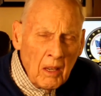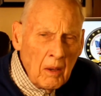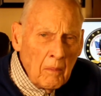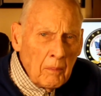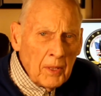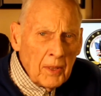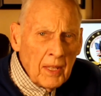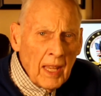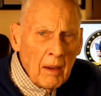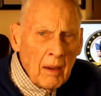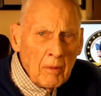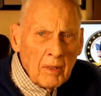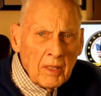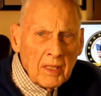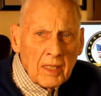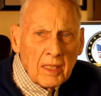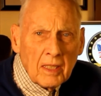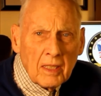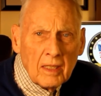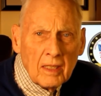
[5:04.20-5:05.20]
But that
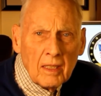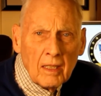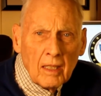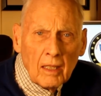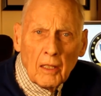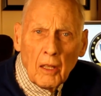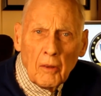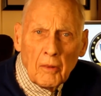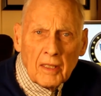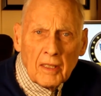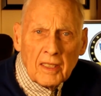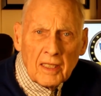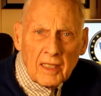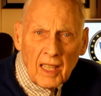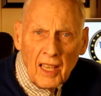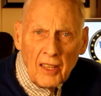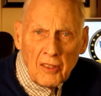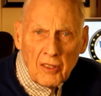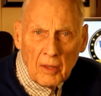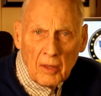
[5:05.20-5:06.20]
was Colonna's
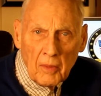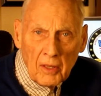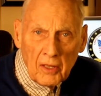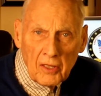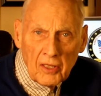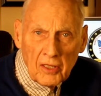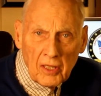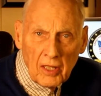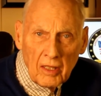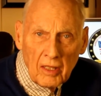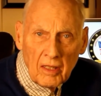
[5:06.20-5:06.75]
stage image.